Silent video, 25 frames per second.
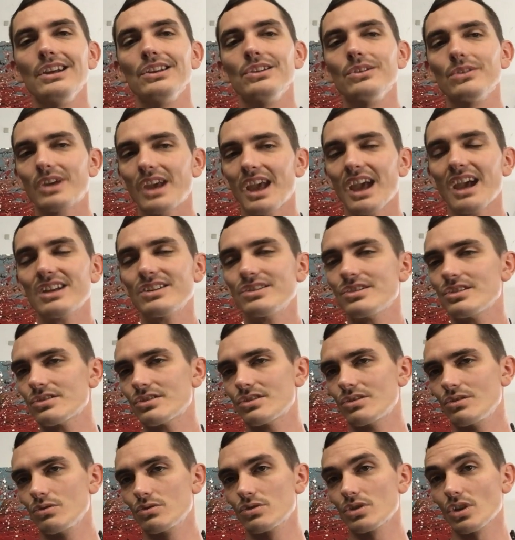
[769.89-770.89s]
you can
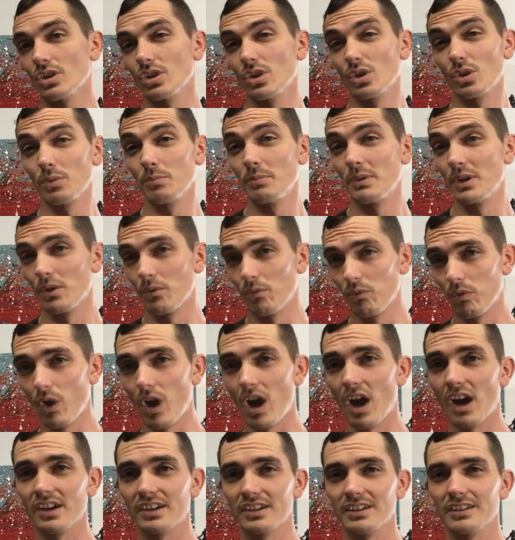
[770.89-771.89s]
just use a little bit of
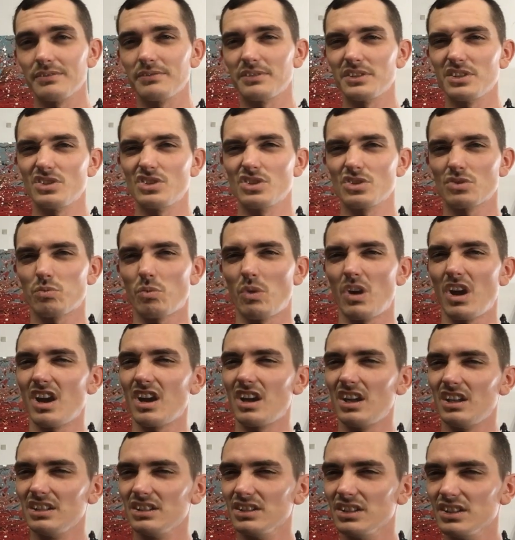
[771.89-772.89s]
water if you just want
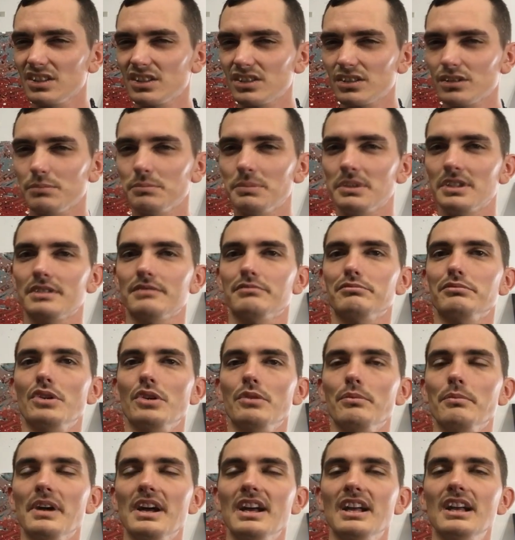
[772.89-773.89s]
a little bit of
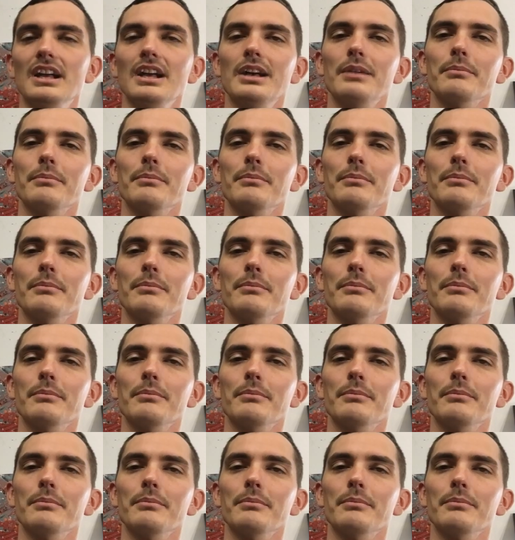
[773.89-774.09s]
movement.